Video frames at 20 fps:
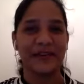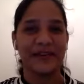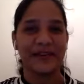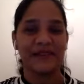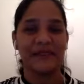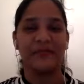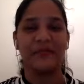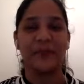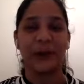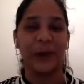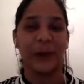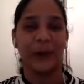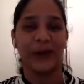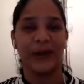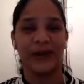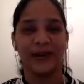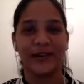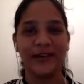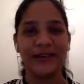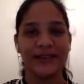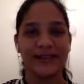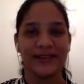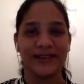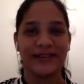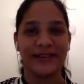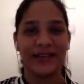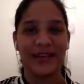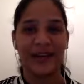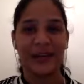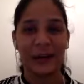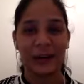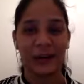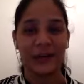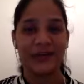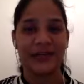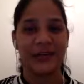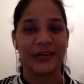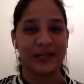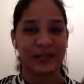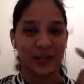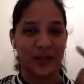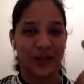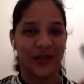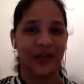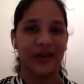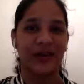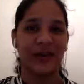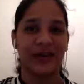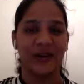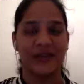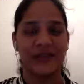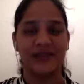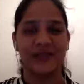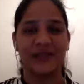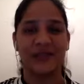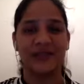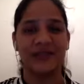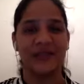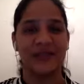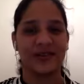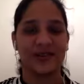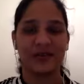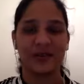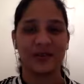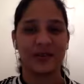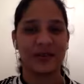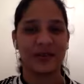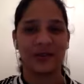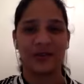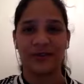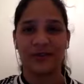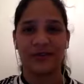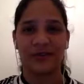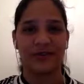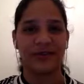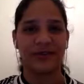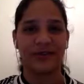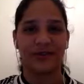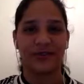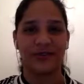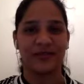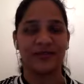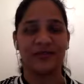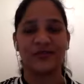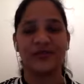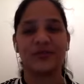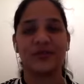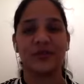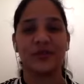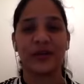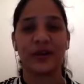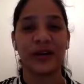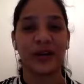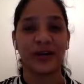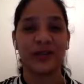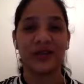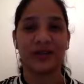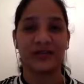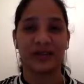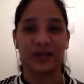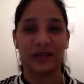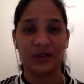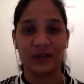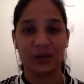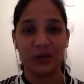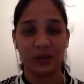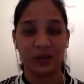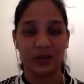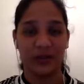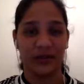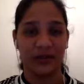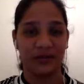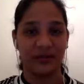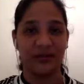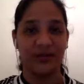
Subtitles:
following us and taking notes as we think or as we talk, or so we can't have a human